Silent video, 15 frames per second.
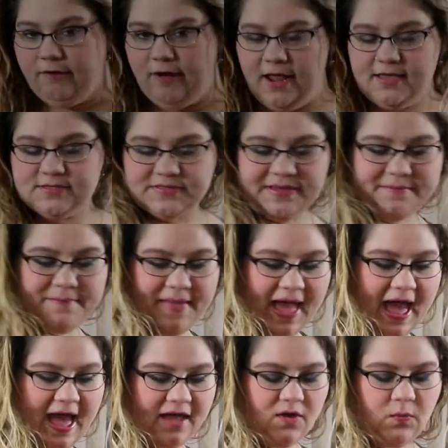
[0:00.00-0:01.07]
right, so I'm
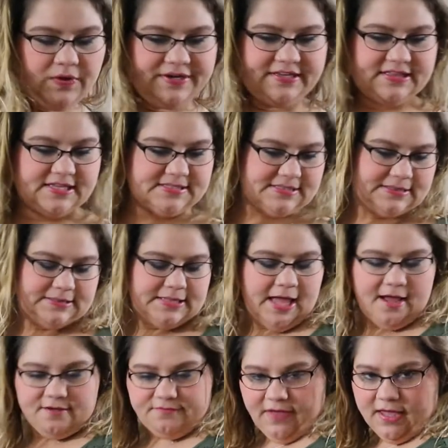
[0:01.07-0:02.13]
back wearing this
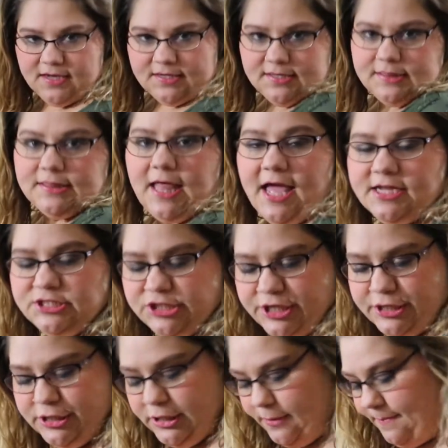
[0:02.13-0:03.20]
Love and
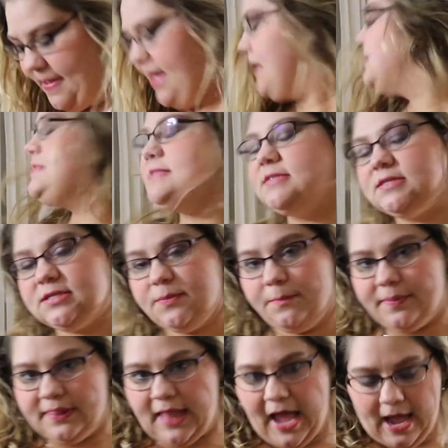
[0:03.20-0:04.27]
Legend peasant
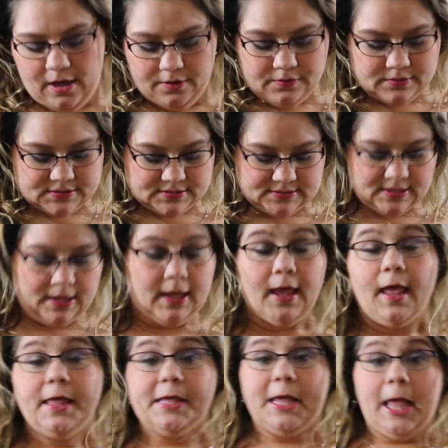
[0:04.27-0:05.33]
blouse.
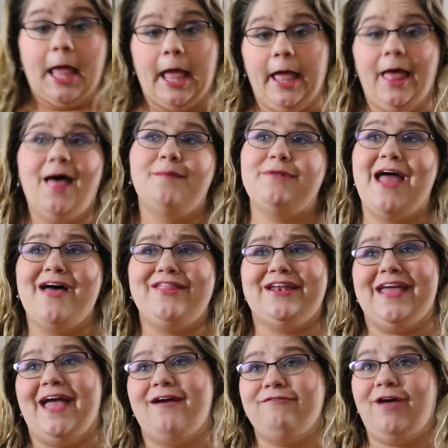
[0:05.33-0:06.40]
Um, now that I
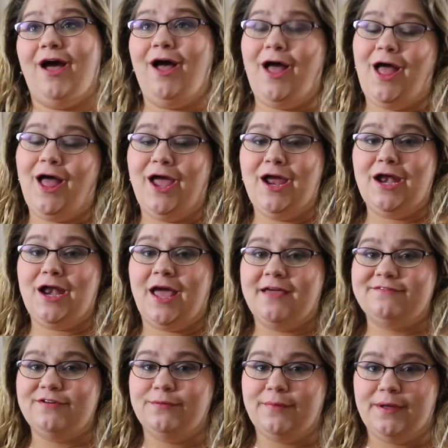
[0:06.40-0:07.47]
have it on, I
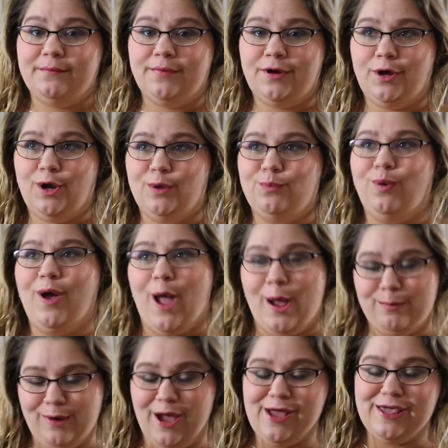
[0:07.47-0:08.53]
remembered, well,
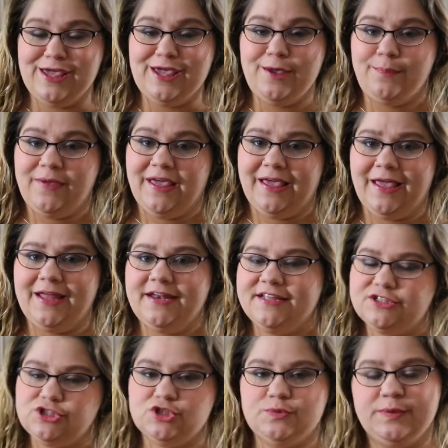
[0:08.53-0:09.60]
I'm not keeping it, and
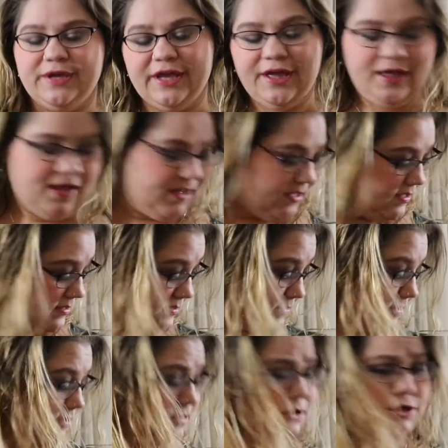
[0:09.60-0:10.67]
it's just because
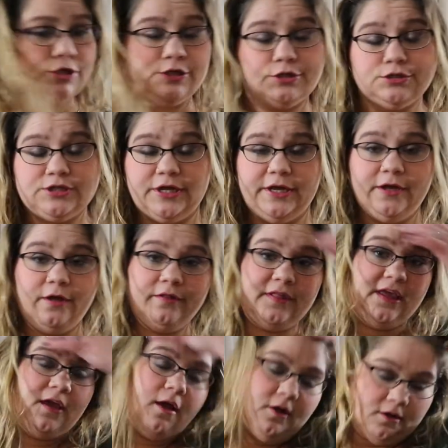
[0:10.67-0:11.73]
it's a little tight on
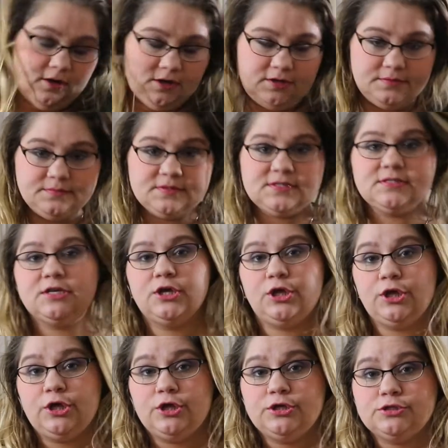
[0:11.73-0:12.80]
the arms,
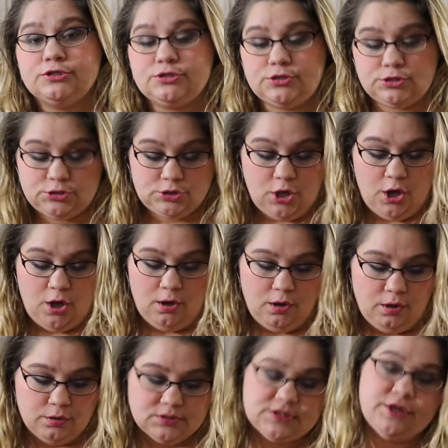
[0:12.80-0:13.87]

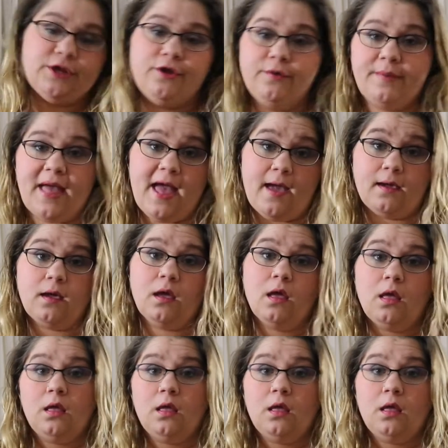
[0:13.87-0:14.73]
so it's going to go back.